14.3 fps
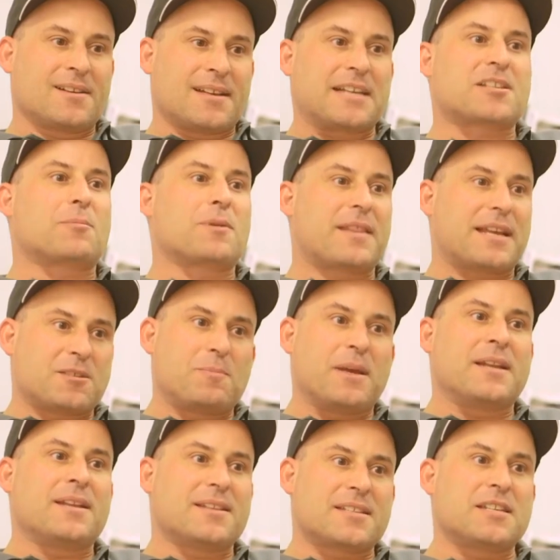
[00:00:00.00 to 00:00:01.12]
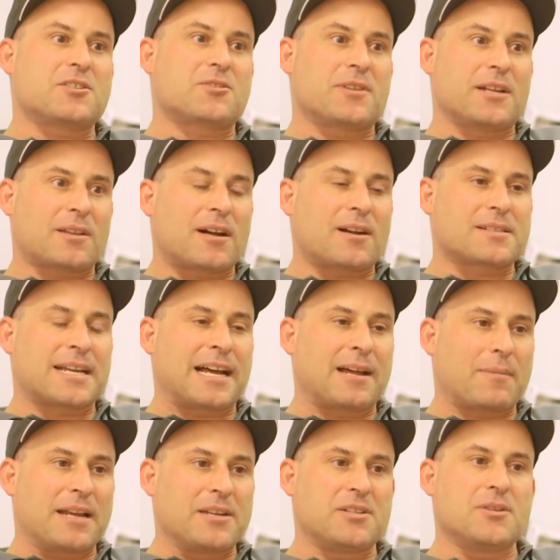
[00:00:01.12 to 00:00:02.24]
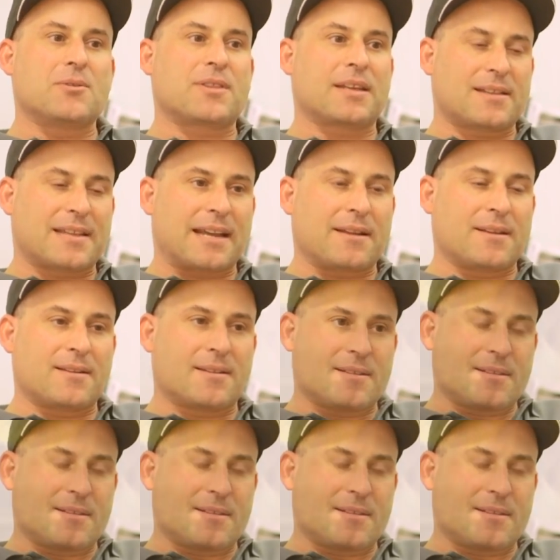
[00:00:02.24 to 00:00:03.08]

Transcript: As someone that's been in this industry a long time, I do think that